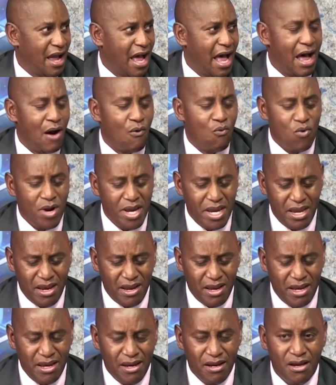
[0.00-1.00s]
Are
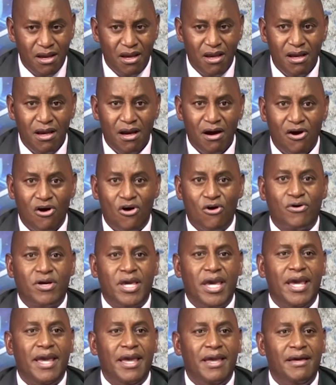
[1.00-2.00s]
we
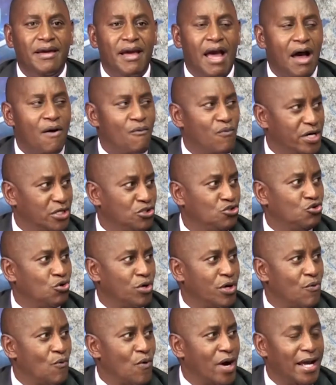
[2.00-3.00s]
okay? Are we
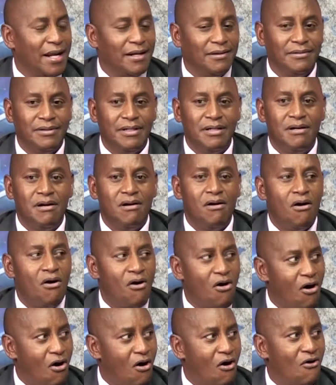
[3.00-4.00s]
doing well?
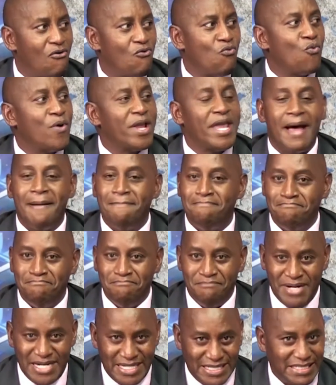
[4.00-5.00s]
Or we are
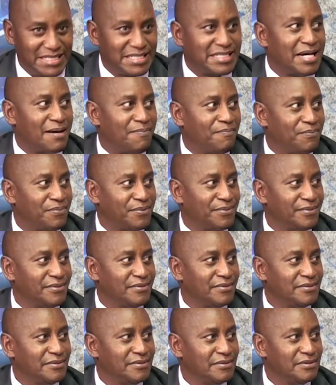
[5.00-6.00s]
messed up?
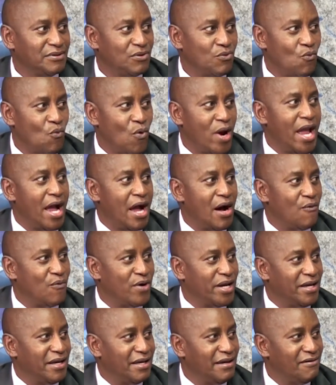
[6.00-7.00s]
Where are
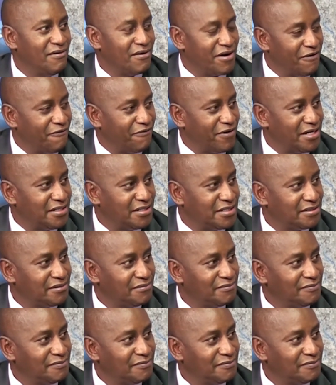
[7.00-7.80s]
we, Reverend?